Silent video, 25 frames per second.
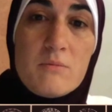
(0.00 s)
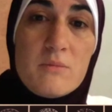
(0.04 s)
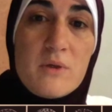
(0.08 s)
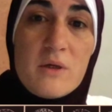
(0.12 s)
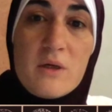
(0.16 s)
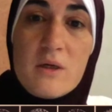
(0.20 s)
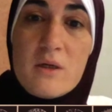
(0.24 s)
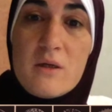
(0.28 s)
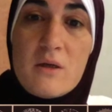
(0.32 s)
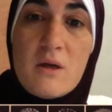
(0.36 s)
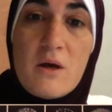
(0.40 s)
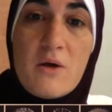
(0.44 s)

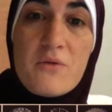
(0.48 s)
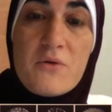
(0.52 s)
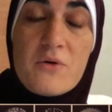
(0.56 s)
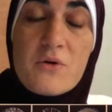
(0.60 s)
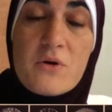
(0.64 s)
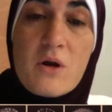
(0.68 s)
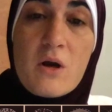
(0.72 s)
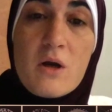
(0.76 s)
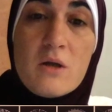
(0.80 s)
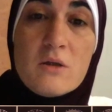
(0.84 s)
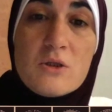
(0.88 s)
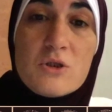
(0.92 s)
in other
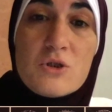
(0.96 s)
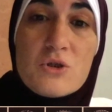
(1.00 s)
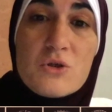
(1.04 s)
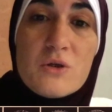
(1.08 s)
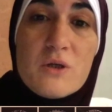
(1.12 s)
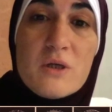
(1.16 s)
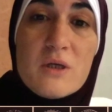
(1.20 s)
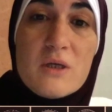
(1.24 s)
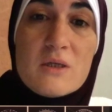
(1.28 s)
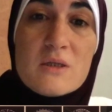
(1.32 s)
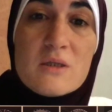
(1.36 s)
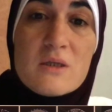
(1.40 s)

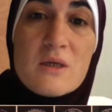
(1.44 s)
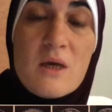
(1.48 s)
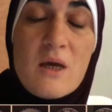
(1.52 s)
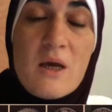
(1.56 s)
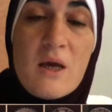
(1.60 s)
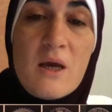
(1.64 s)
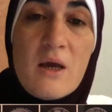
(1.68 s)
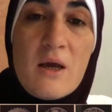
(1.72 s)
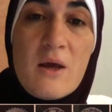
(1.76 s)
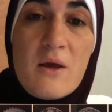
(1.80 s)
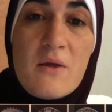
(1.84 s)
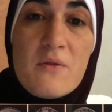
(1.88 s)
countries.
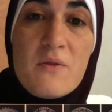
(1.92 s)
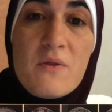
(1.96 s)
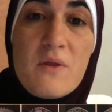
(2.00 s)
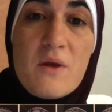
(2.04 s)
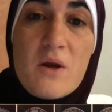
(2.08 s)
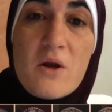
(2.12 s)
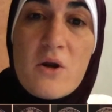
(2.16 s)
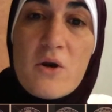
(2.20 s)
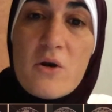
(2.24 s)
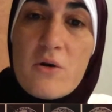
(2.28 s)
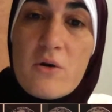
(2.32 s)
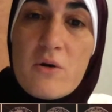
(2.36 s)

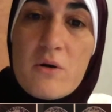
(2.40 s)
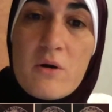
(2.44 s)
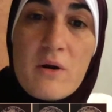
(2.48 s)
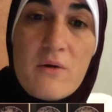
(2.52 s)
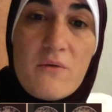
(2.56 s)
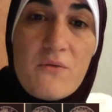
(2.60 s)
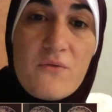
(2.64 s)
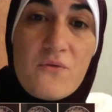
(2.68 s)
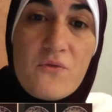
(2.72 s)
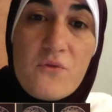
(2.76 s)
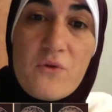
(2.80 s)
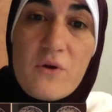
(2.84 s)
They're
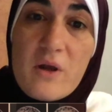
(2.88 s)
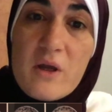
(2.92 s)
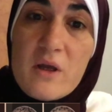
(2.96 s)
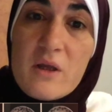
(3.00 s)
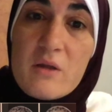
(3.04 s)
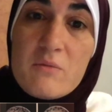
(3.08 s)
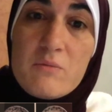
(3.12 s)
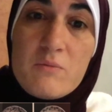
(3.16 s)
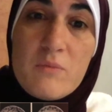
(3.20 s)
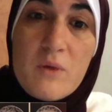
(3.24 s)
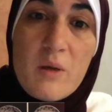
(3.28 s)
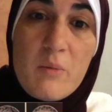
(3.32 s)

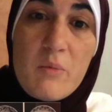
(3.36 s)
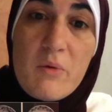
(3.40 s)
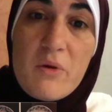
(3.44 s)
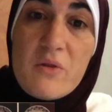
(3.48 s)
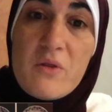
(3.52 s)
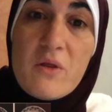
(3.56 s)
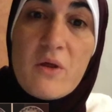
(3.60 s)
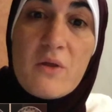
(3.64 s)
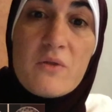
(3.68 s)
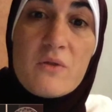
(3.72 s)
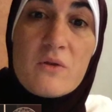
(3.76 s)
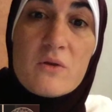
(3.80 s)
afraid maybe
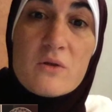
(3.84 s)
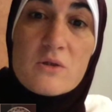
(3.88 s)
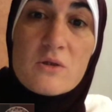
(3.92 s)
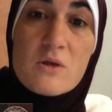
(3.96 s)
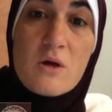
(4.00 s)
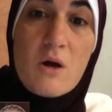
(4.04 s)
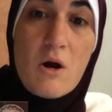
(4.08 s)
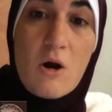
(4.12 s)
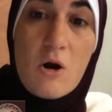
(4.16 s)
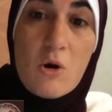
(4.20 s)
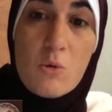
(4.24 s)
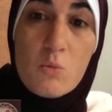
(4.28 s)
that this
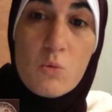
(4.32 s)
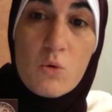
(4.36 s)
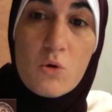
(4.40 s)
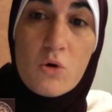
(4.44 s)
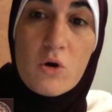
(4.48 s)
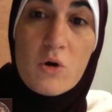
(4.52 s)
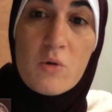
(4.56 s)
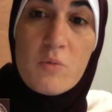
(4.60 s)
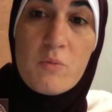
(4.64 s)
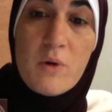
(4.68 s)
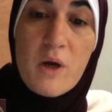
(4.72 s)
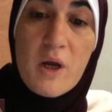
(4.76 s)

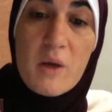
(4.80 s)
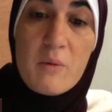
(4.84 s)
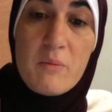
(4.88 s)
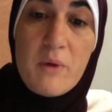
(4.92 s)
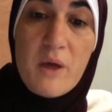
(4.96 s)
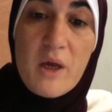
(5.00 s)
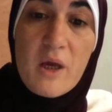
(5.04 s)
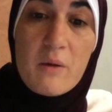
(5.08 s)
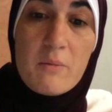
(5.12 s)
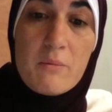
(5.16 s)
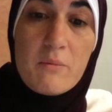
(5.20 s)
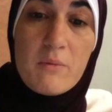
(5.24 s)
artwork
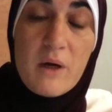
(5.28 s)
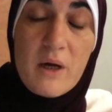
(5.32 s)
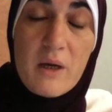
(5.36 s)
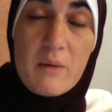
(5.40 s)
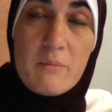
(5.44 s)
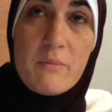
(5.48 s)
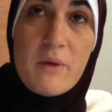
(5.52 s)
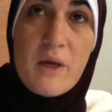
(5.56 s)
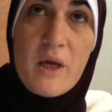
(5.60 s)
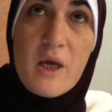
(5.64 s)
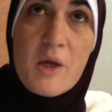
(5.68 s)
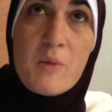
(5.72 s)
might
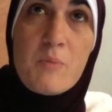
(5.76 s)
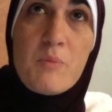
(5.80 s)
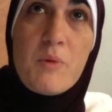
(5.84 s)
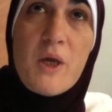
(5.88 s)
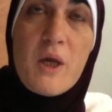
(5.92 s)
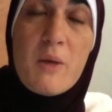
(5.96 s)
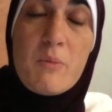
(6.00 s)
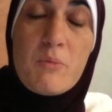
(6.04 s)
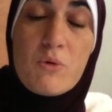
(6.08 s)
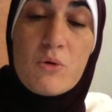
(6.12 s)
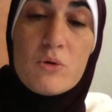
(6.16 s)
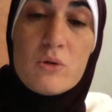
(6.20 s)
make
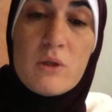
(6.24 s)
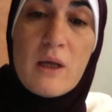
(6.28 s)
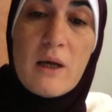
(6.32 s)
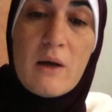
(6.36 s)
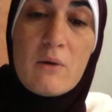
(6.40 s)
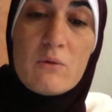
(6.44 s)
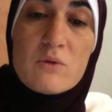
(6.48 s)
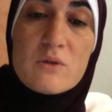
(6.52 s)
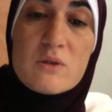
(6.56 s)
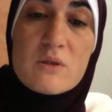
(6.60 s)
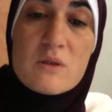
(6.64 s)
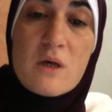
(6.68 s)
people
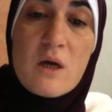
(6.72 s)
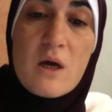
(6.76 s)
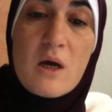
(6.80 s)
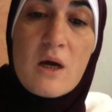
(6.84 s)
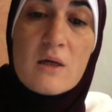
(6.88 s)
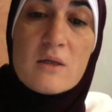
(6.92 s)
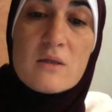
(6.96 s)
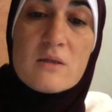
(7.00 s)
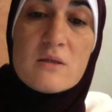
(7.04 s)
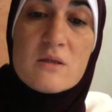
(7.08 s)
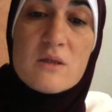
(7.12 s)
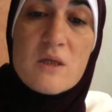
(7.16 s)

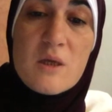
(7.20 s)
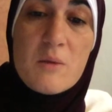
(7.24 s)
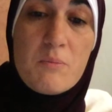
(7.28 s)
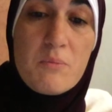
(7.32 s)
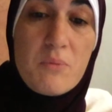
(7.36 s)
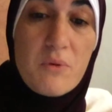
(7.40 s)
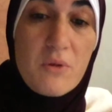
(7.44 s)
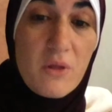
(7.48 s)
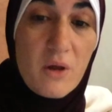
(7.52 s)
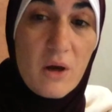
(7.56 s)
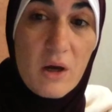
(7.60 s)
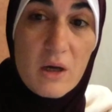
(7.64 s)
outside
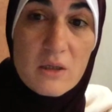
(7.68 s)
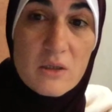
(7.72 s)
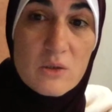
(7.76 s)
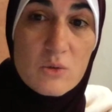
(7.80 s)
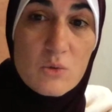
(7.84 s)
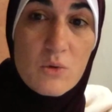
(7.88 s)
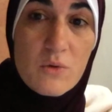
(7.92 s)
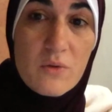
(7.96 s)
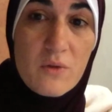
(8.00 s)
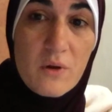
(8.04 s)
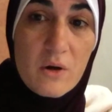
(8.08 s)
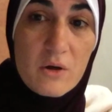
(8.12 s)
sympathize
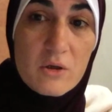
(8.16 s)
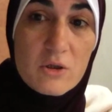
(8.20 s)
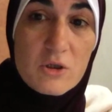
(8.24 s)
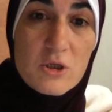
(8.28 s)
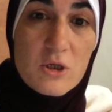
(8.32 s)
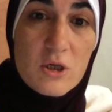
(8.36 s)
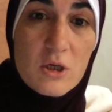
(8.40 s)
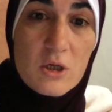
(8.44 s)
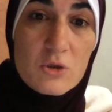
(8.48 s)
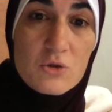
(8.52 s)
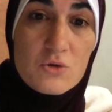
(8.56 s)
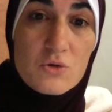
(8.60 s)
with our
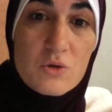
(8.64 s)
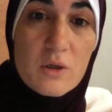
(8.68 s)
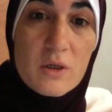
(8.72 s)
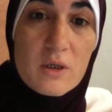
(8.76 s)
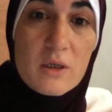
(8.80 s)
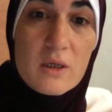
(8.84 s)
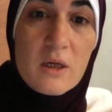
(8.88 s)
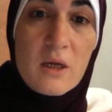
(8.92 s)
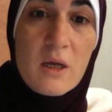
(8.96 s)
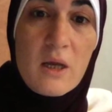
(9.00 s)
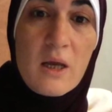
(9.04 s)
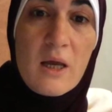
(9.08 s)

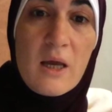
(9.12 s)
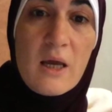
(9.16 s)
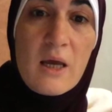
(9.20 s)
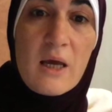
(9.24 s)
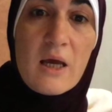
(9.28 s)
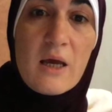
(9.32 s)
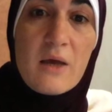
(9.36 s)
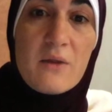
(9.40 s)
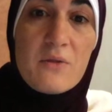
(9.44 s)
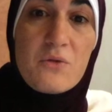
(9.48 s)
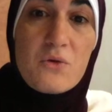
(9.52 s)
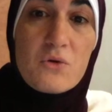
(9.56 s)
children
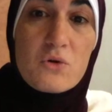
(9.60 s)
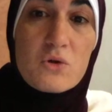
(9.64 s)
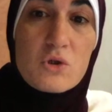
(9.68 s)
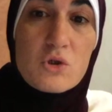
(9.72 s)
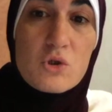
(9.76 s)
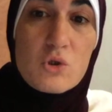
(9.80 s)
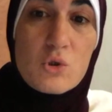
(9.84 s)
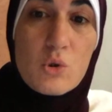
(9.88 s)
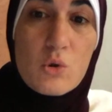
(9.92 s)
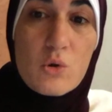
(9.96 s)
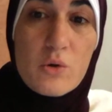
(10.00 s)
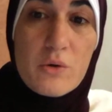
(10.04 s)
and their
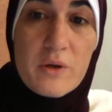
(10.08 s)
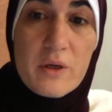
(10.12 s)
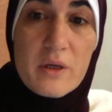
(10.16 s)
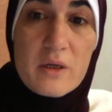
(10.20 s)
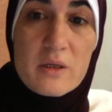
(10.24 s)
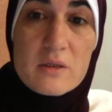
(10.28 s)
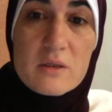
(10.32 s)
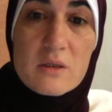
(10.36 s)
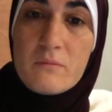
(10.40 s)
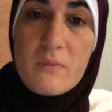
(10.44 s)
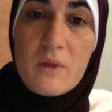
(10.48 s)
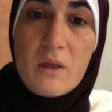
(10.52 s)

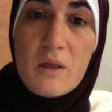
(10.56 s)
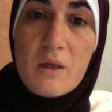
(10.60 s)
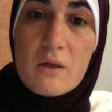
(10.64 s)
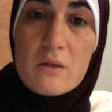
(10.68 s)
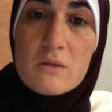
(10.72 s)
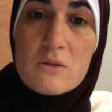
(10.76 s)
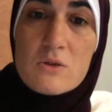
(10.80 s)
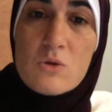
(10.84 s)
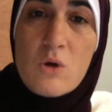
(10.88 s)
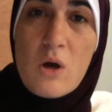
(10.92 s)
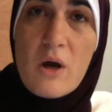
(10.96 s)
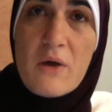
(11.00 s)
stories.
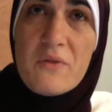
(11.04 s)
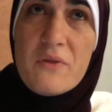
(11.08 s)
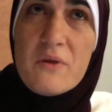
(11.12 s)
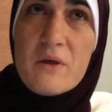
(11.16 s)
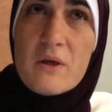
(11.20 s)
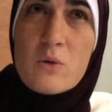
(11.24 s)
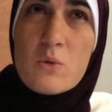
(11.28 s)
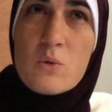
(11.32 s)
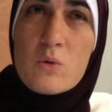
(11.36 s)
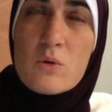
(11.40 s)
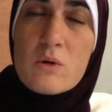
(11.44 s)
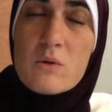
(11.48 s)
So I think
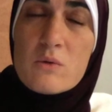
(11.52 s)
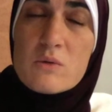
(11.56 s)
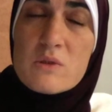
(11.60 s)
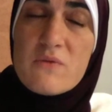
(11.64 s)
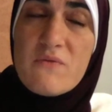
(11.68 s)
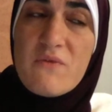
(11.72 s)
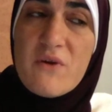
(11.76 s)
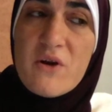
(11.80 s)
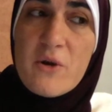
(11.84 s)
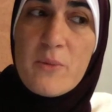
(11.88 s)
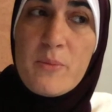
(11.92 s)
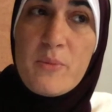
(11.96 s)
it was a
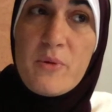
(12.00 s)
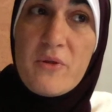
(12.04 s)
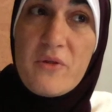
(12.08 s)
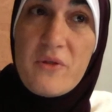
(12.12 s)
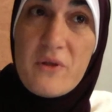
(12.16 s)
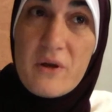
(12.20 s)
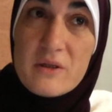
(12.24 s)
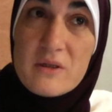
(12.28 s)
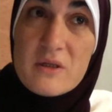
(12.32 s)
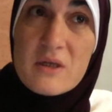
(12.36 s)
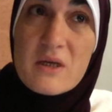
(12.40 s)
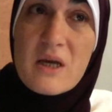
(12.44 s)
very
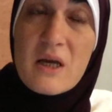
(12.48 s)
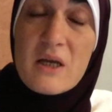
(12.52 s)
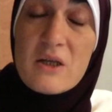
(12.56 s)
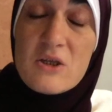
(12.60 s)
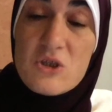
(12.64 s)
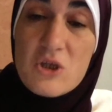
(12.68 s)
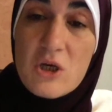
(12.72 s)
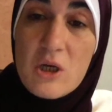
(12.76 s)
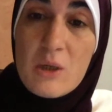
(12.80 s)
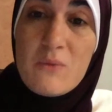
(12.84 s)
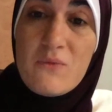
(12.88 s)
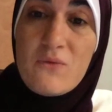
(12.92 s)
pathetic and
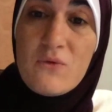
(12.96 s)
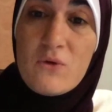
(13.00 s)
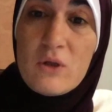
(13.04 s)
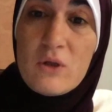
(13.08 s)
shameful